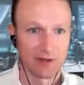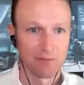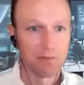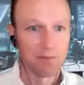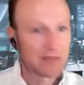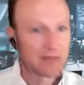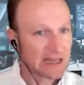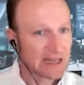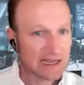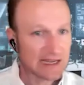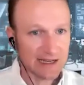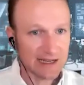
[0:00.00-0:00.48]

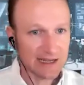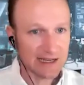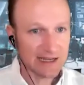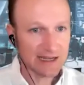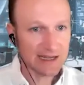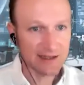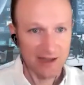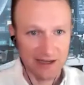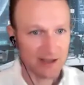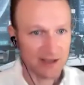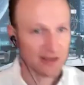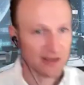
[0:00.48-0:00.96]
Meaning,
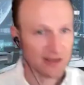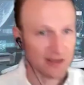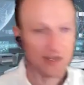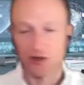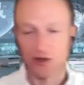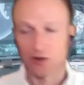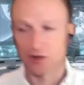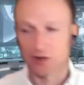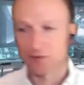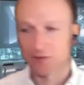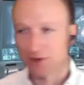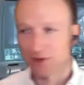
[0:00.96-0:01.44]
like, you
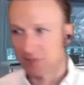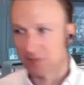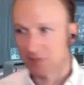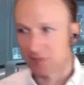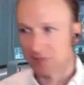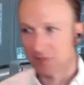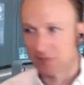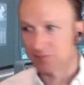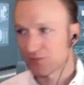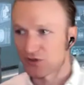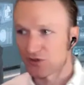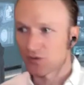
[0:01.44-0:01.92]
know, if
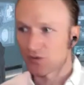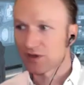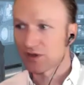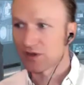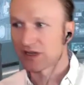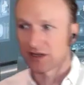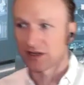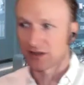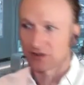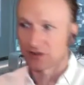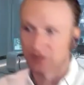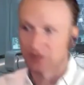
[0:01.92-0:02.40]
I'm
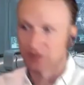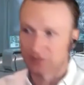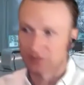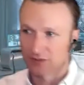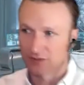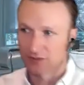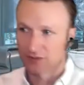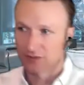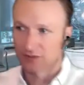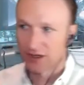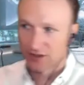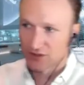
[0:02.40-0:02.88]
doing a,
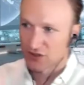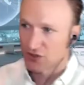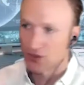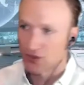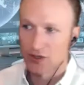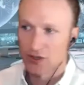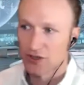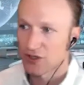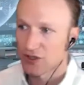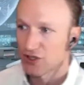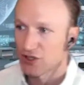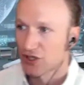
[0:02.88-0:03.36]
a
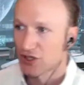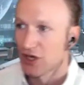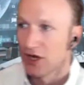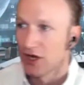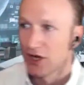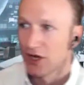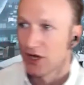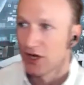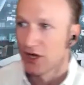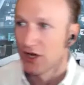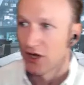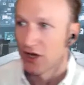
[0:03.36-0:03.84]
search
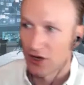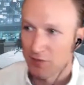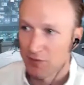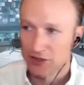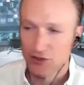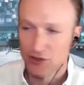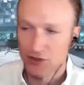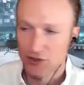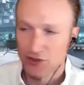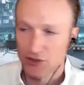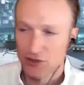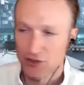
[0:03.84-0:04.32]
on a
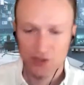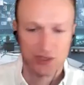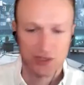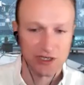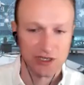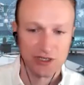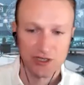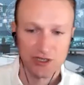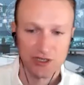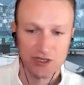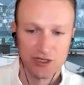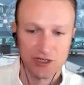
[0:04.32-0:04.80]
major search
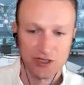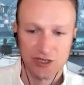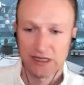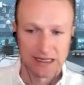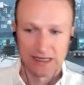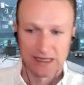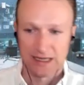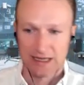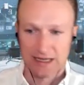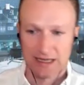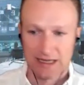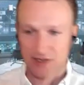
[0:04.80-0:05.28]
engine
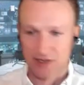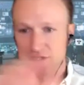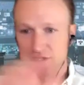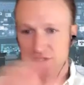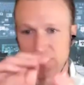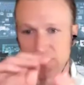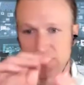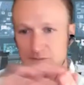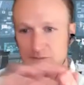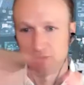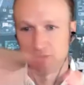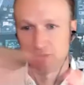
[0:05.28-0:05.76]
and I
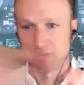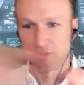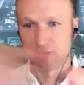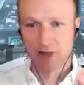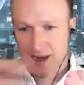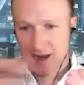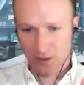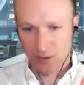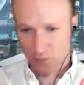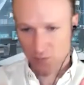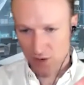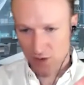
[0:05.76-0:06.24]
just get
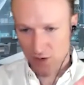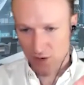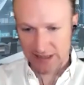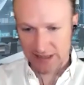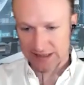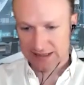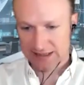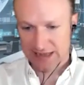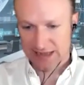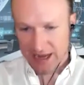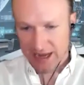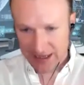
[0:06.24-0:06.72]
black and
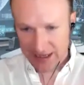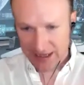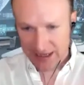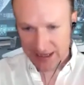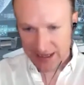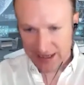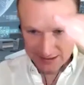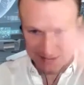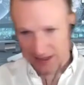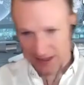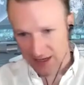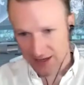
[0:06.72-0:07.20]
white
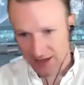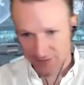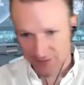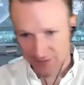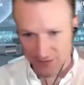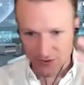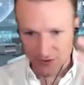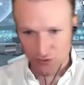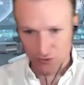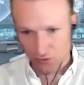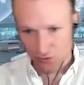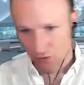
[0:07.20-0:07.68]
text that I have
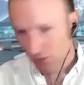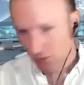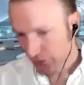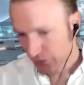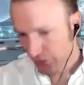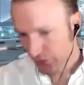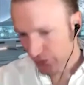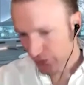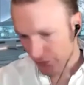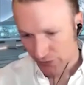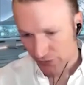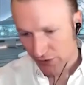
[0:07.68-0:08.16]
to scroll
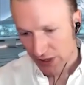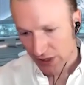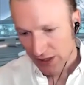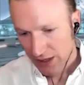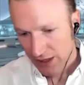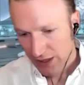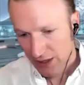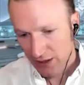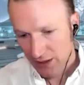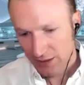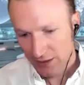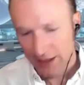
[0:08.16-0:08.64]
through,
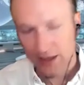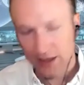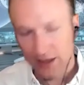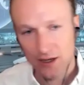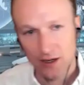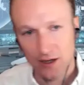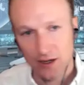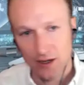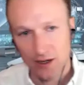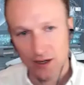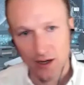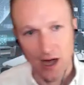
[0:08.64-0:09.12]

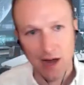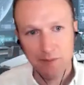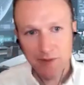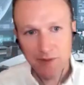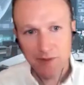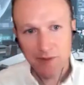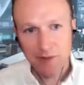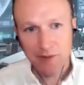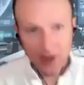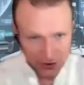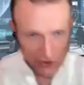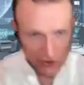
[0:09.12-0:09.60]
like, I'm
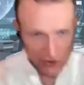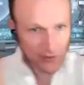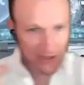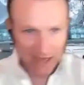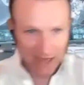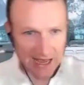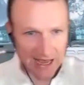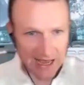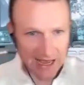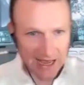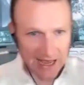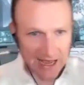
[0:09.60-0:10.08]
not
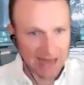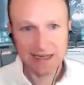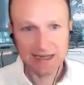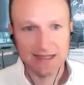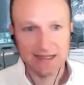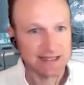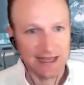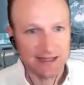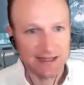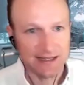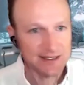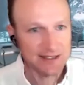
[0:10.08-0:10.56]
doing any
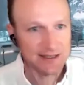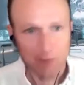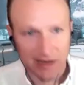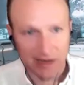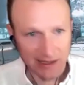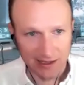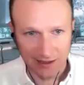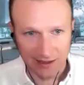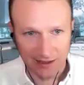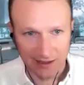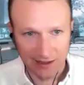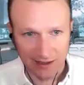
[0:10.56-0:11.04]
sense
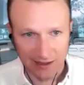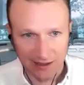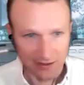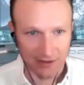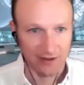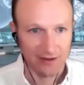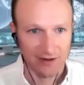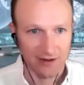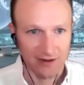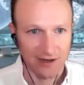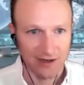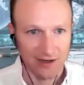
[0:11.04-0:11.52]
making there.
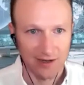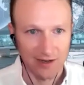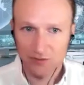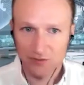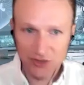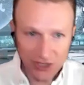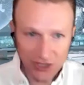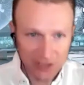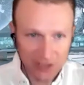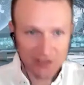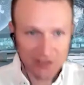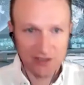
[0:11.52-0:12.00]
I'm
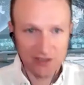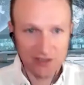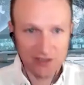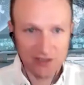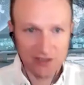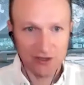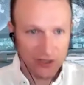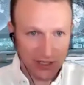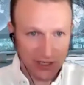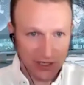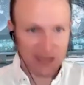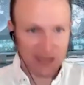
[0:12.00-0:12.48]
just
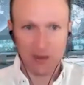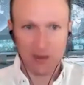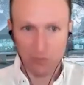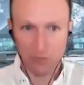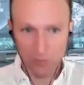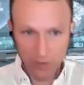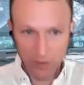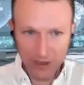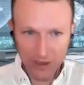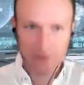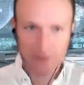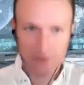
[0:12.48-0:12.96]
looking at
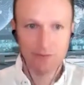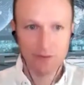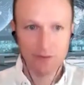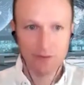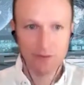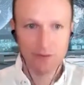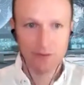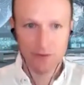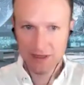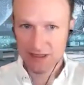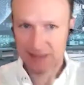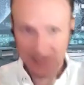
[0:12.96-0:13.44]

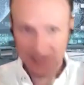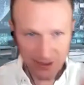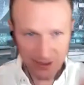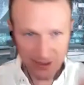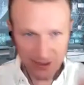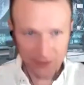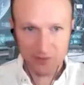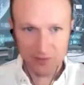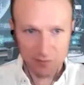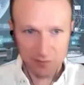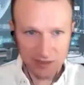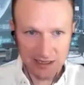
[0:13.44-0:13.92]
whatever that
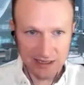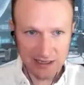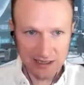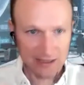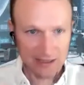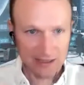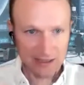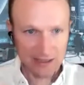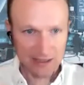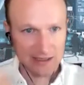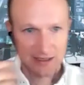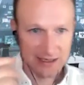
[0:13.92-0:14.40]
tells
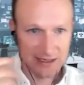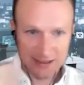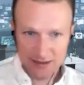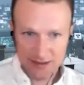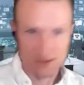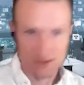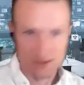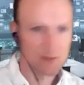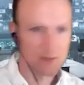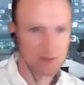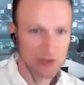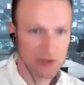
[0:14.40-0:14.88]
me
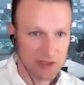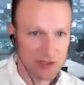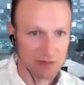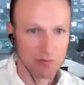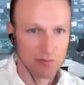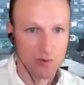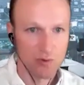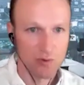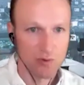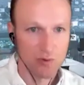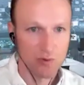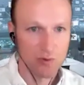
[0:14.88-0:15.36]
is the most
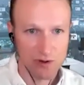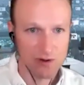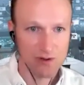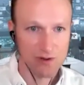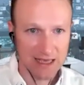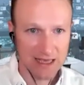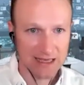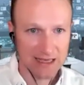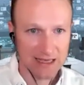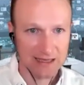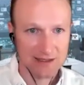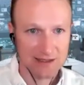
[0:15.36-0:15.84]
important
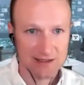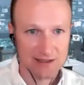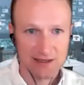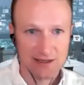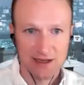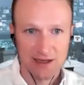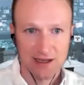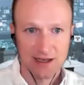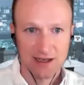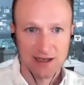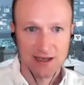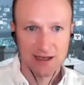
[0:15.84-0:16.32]

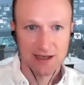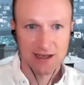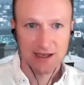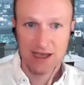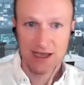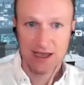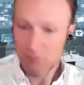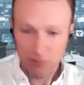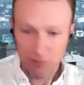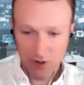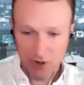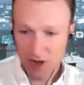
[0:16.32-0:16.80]
things
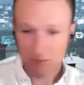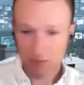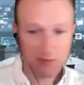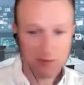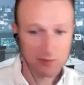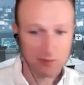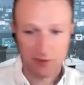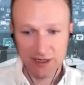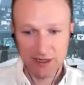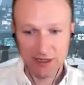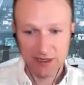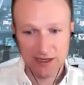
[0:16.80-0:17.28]
and I'm
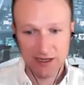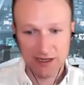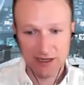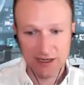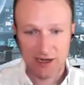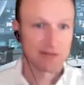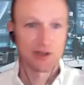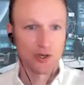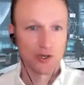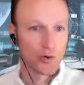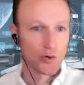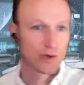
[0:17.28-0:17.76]
probably not
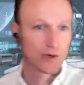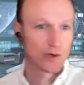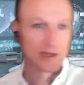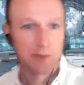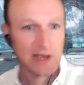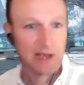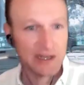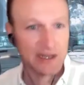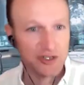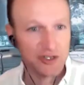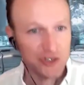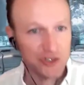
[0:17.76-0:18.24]
even going to
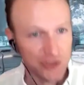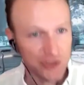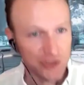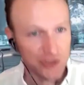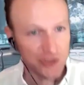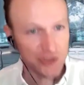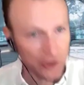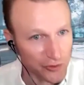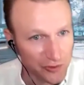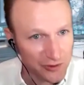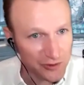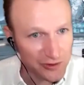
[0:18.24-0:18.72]
page
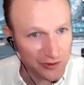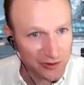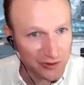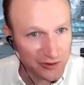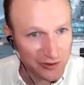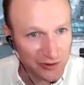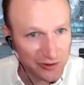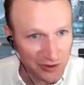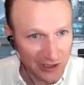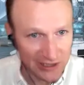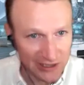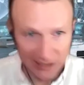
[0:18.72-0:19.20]
two,
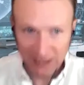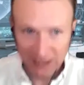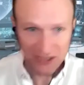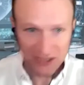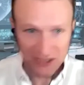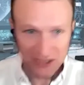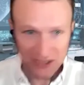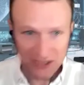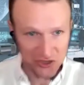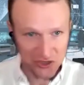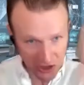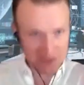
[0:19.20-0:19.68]
right? I
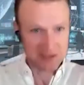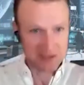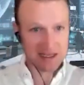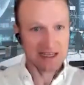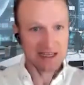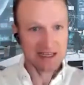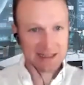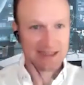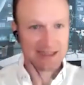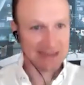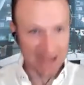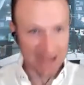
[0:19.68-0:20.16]
just
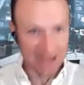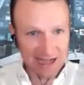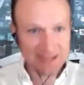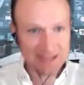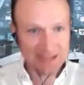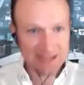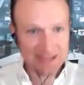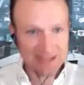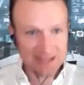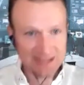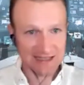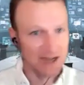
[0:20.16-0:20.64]
think that
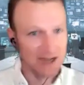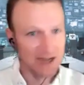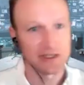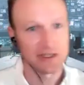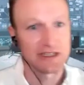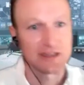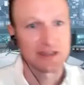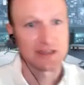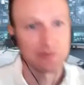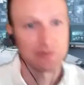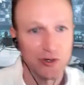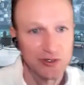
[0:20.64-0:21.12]
that's
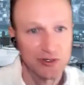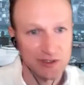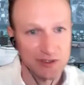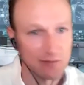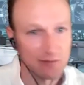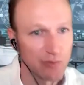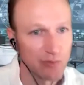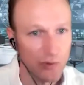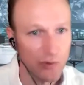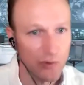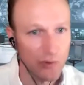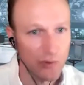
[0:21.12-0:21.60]
actually the most
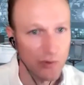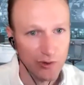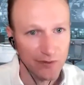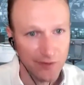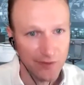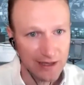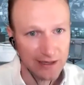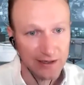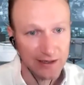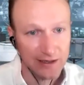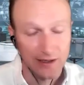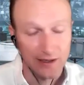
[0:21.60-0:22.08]
important
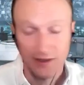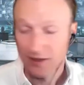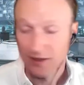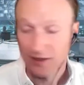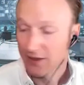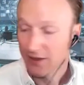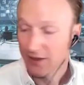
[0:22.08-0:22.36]
thing.